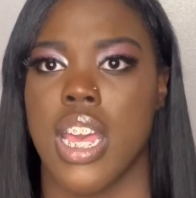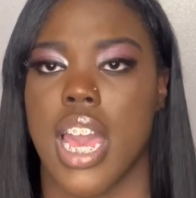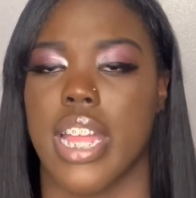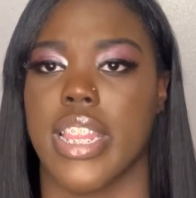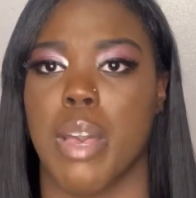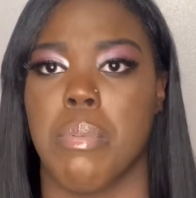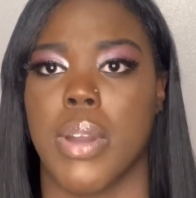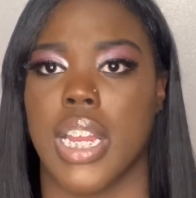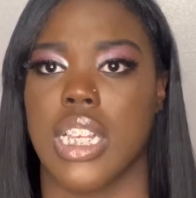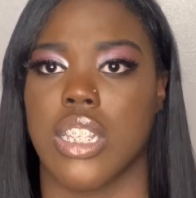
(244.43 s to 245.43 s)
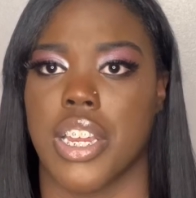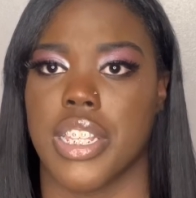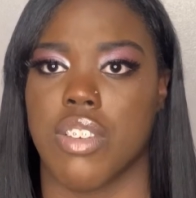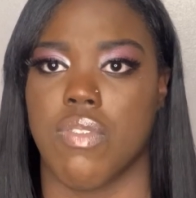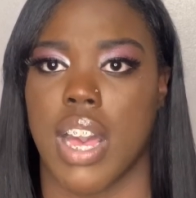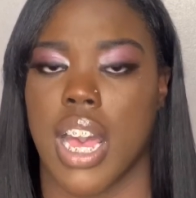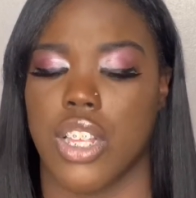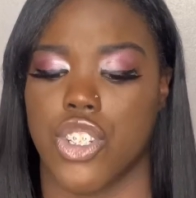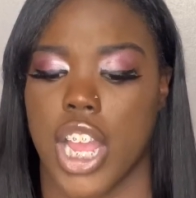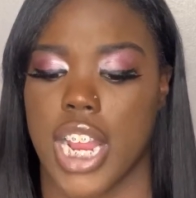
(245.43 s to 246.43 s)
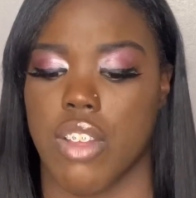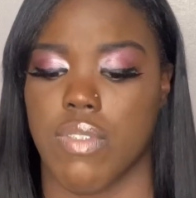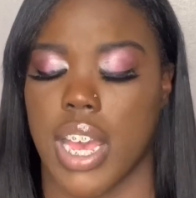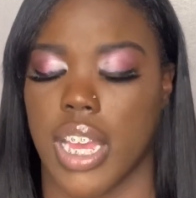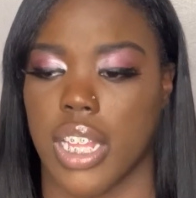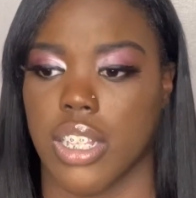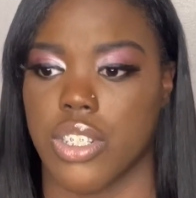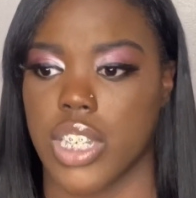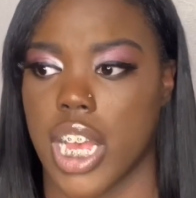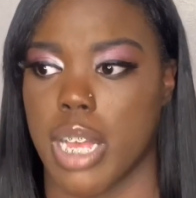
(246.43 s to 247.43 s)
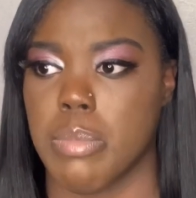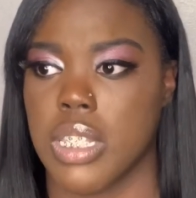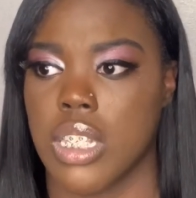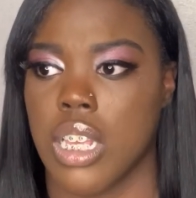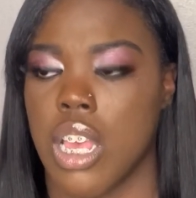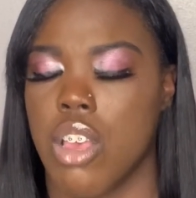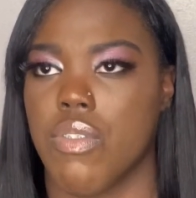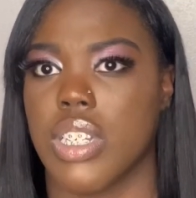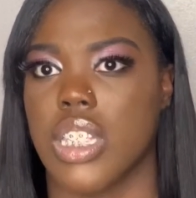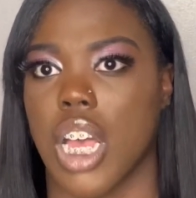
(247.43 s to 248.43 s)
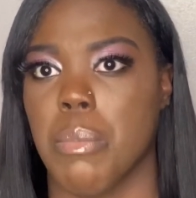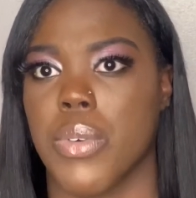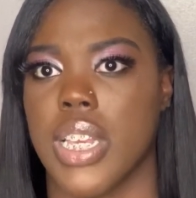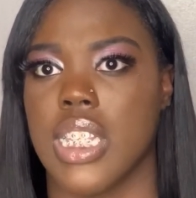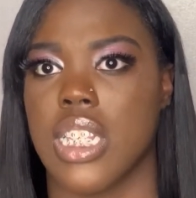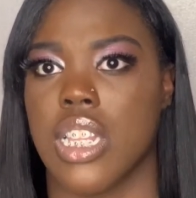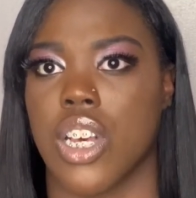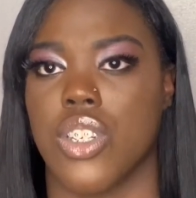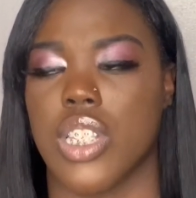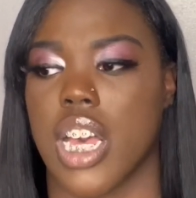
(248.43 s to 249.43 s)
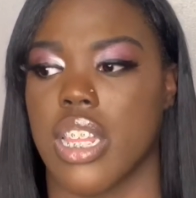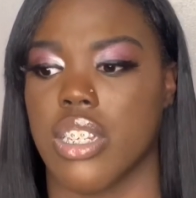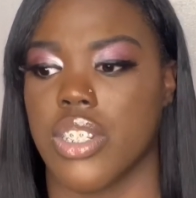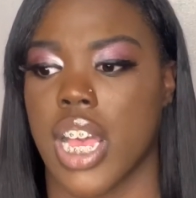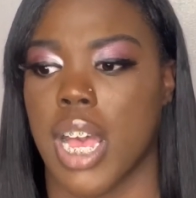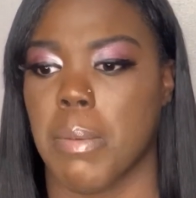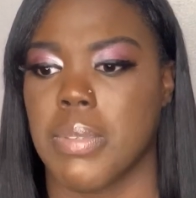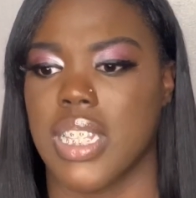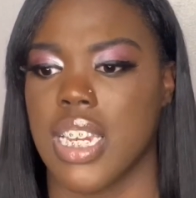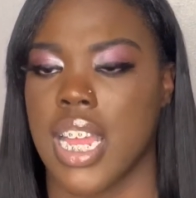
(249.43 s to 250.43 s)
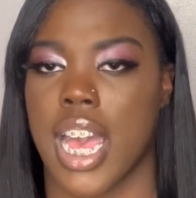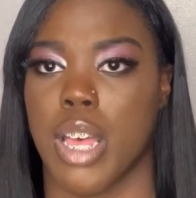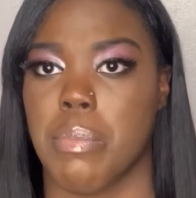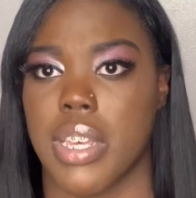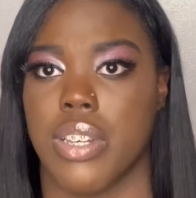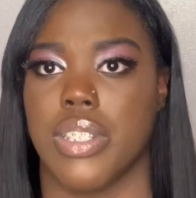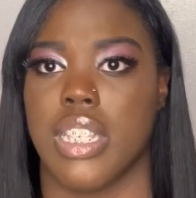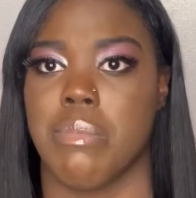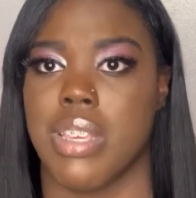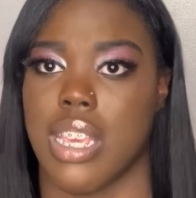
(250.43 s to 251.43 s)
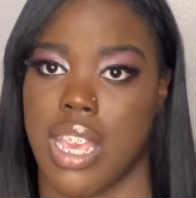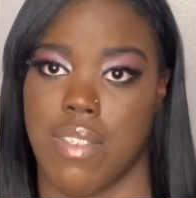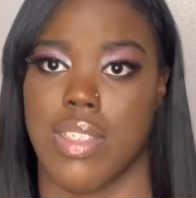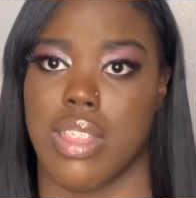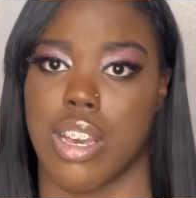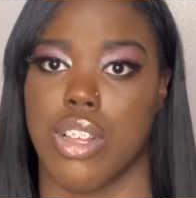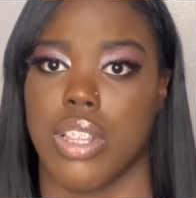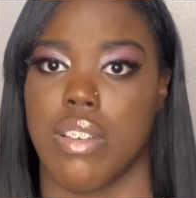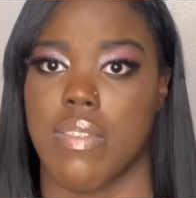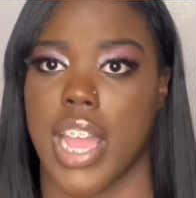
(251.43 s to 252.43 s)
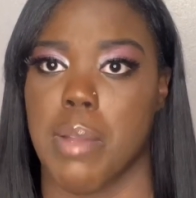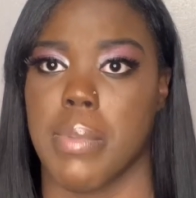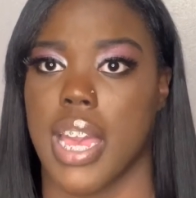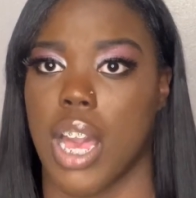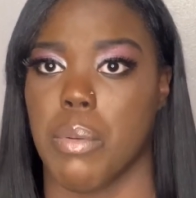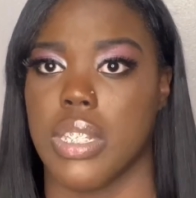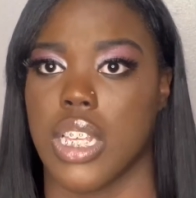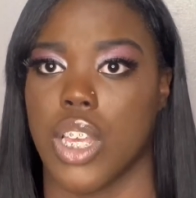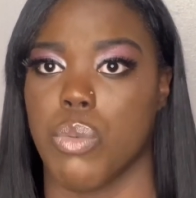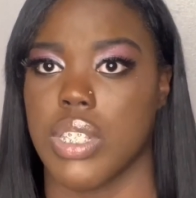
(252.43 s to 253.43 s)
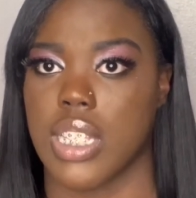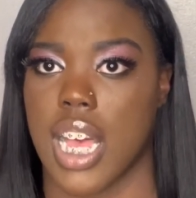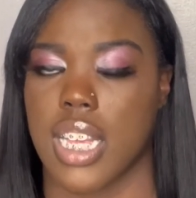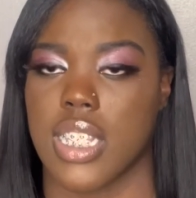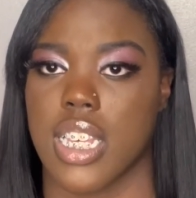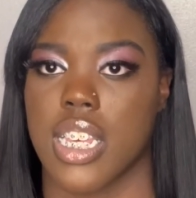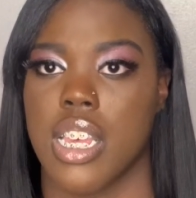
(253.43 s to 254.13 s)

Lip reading: At that point, I started to trying to find other jobs. For some reason, those other jobs did not appeal to me, even though the environment I was in was toxic.